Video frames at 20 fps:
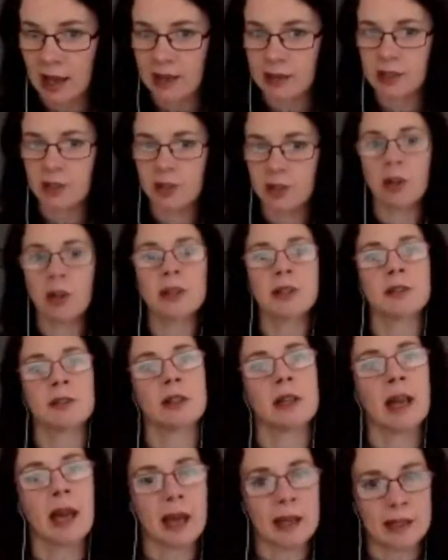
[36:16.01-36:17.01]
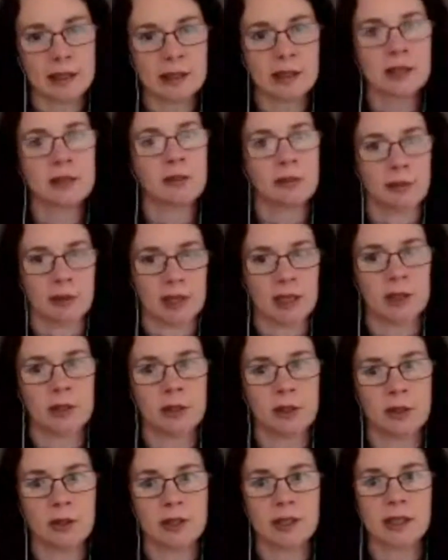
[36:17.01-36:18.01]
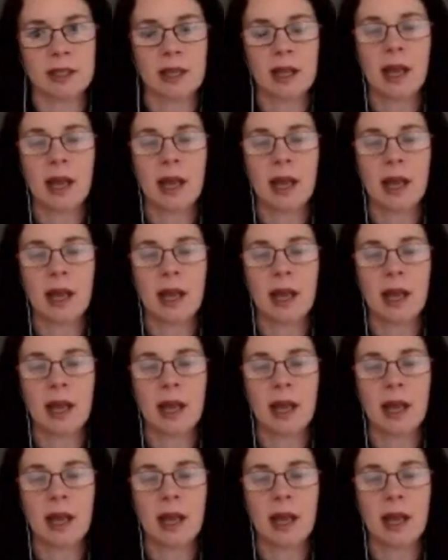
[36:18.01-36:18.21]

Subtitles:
There's all different kinds of reuse,